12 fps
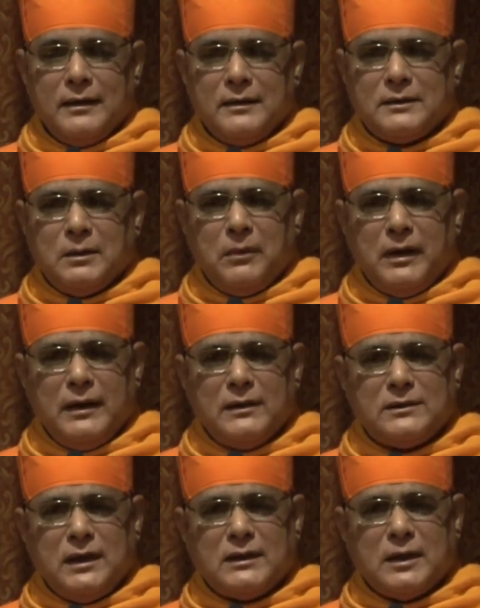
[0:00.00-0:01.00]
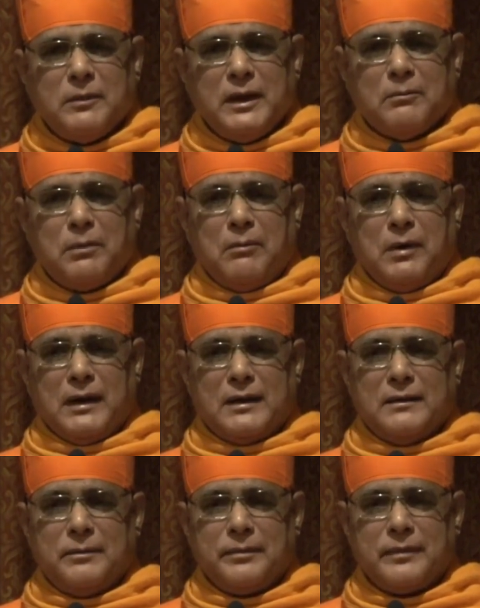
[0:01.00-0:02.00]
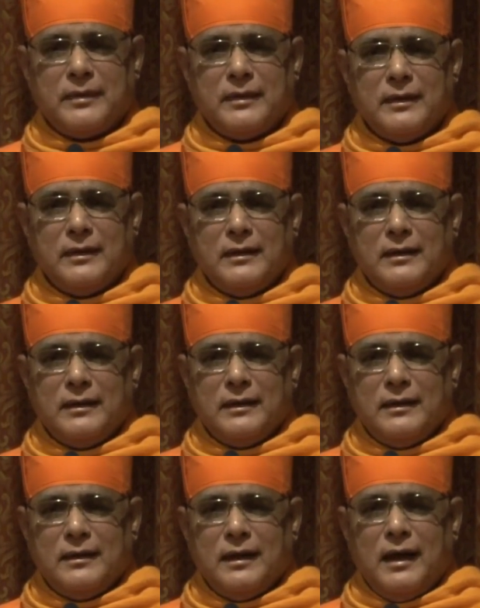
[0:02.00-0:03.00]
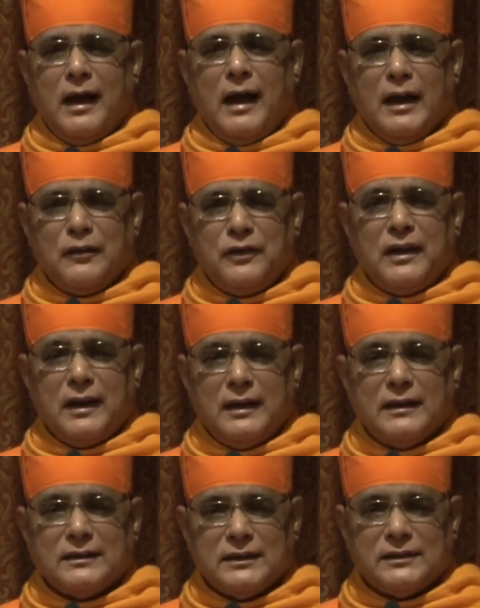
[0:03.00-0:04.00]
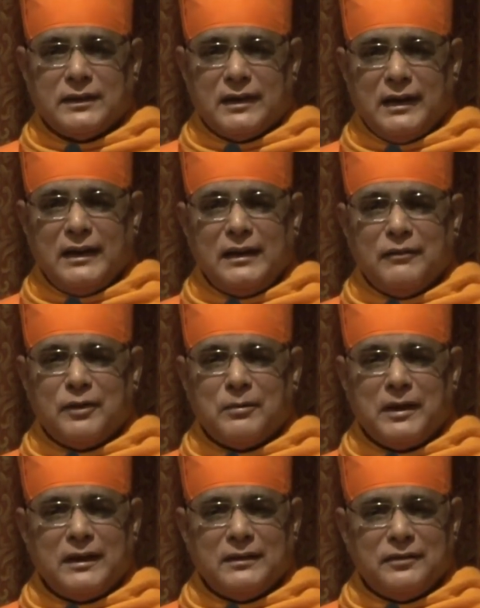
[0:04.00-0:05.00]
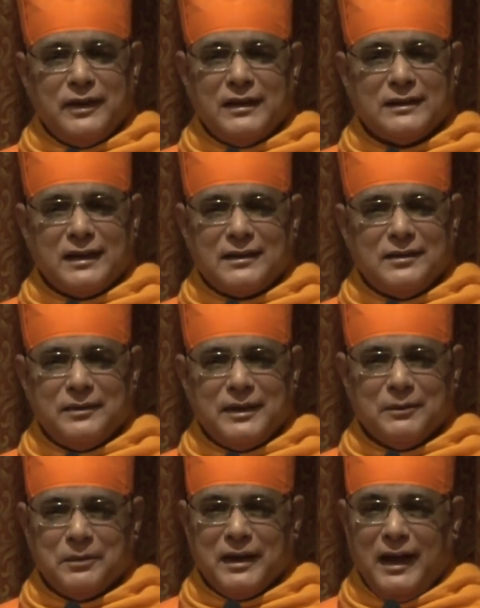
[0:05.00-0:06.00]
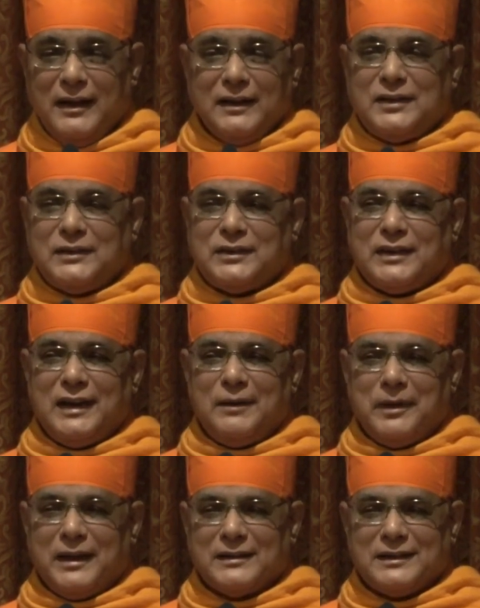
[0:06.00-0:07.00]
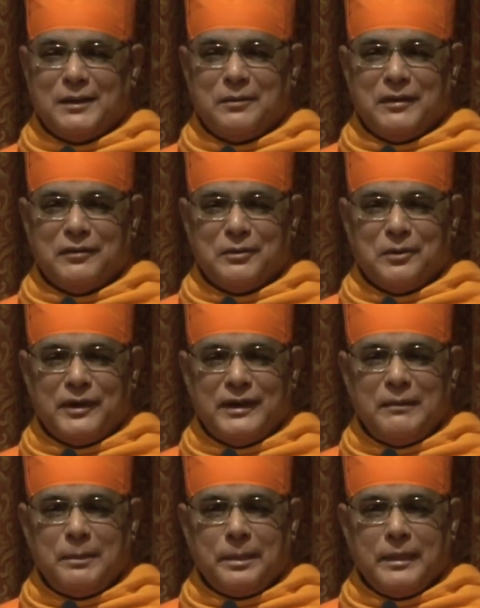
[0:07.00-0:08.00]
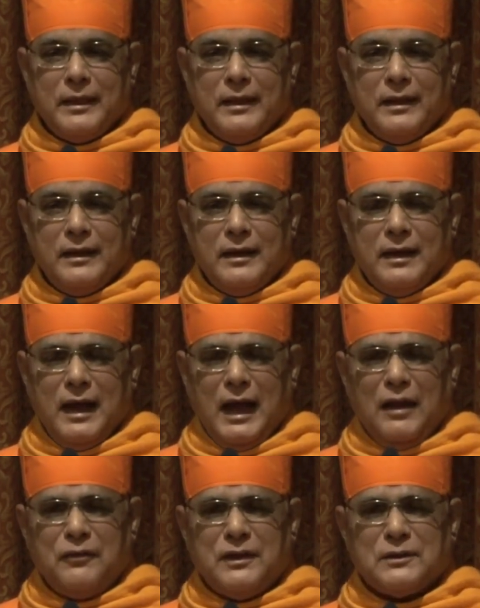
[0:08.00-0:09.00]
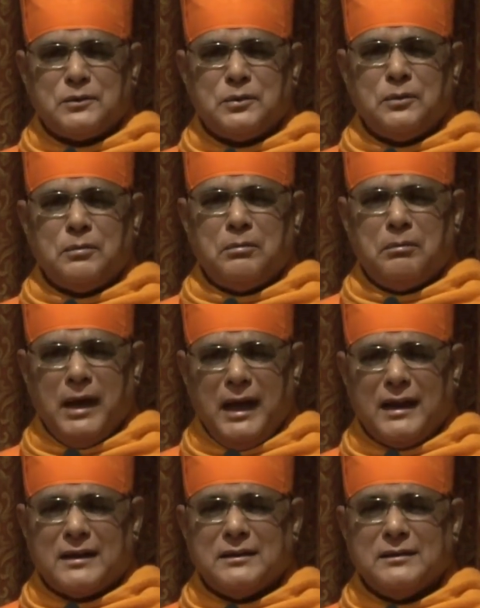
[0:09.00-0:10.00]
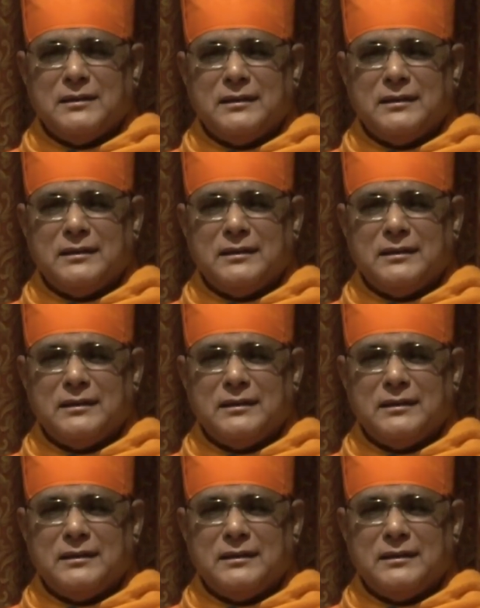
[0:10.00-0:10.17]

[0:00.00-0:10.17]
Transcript: Somebody insulted me in public. I feel unnecessarily. Everybody feels that he is being unnecessarily insulted by everybody. I feel so bad.